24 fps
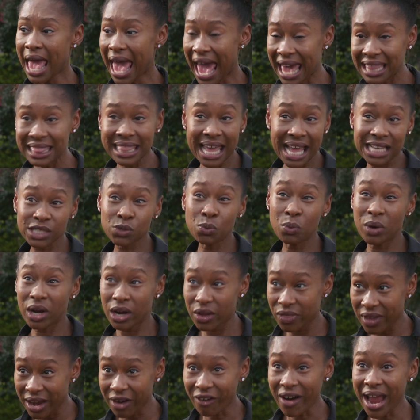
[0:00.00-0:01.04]
And that's
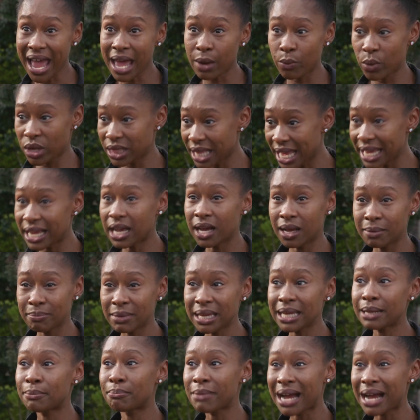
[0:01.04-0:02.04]
where they're at when they come in.